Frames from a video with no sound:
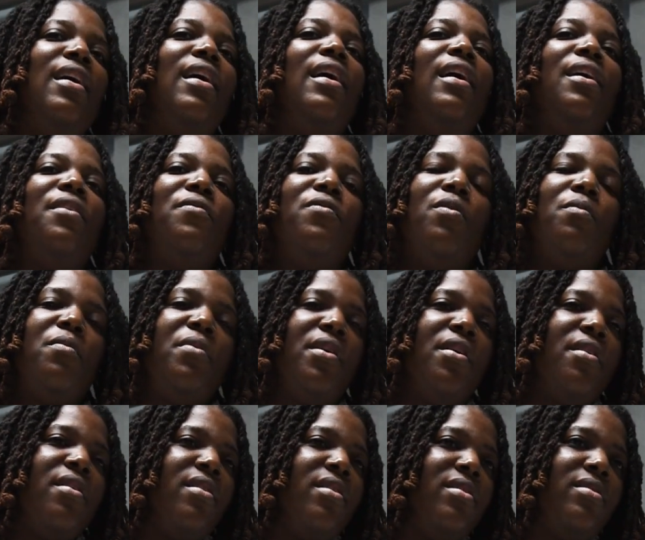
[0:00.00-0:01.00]
And from
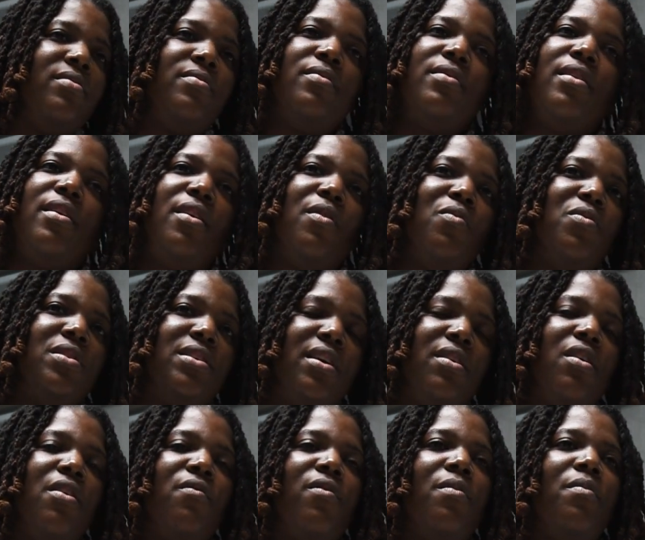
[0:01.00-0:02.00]
there, it was
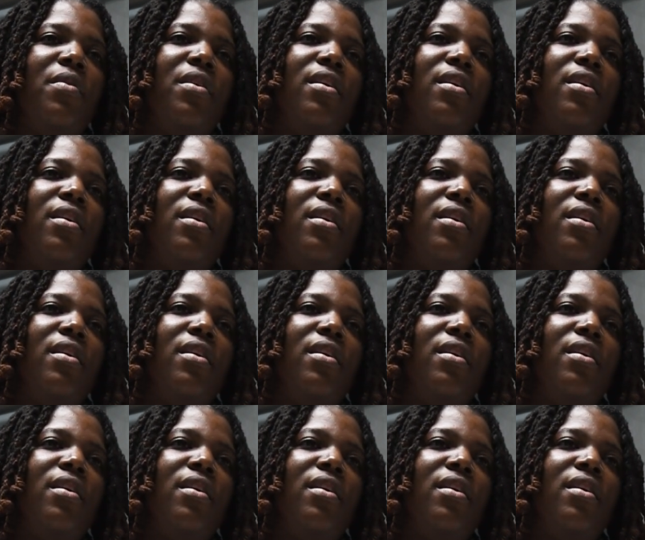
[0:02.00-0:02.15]
taken from